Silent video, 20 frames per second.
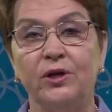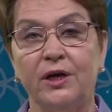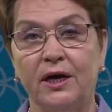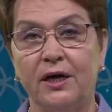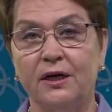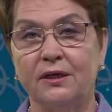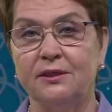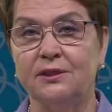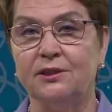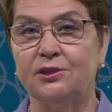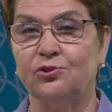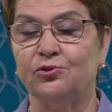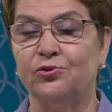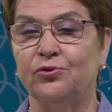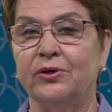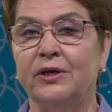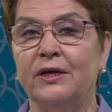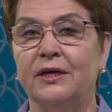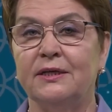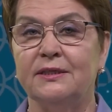popular
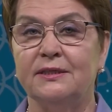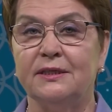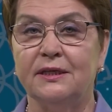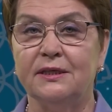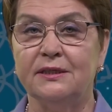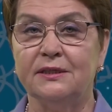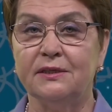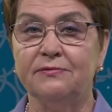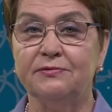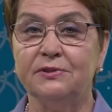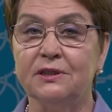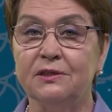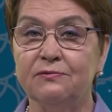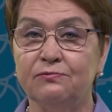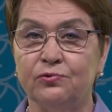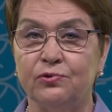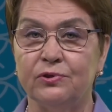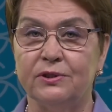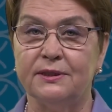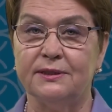
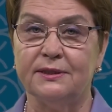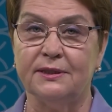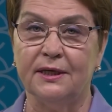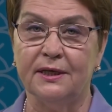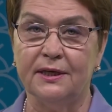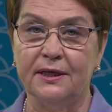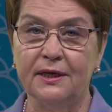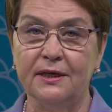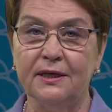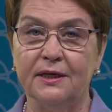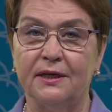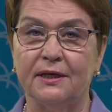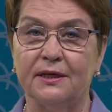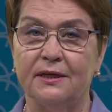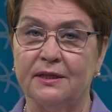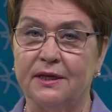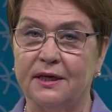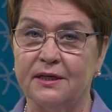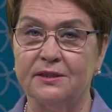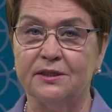among all the
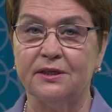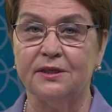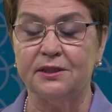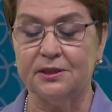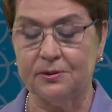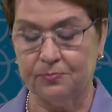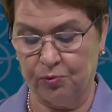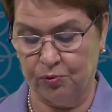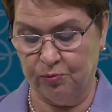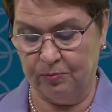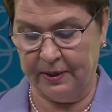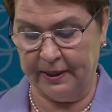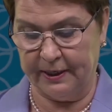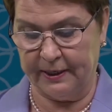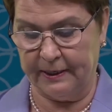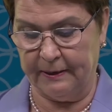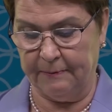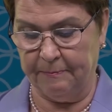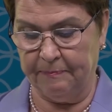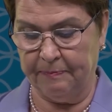citizens of our
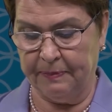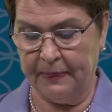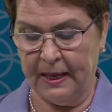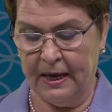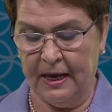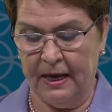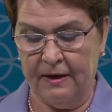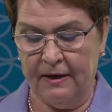republic.